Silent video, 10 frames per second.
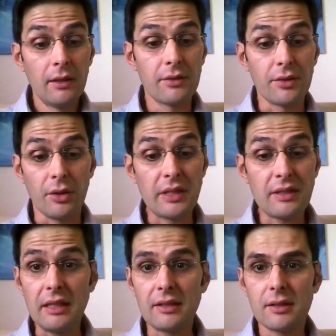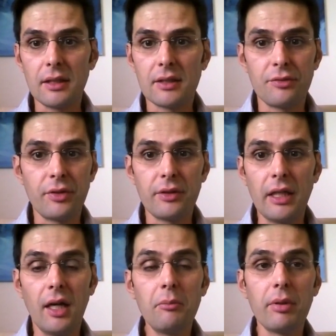So it's very
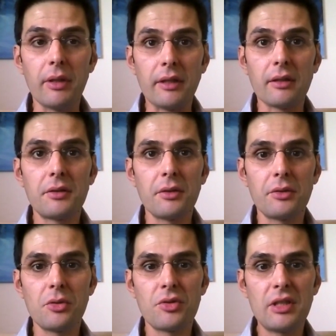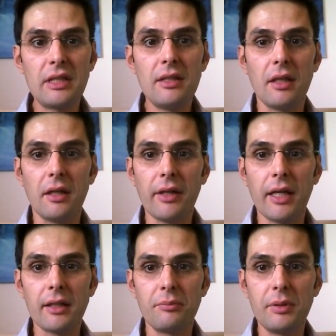humbling to see
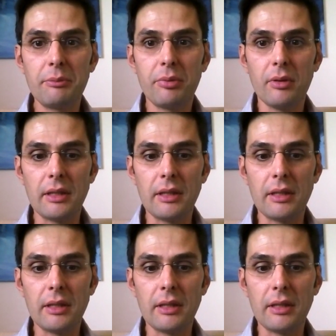that in people,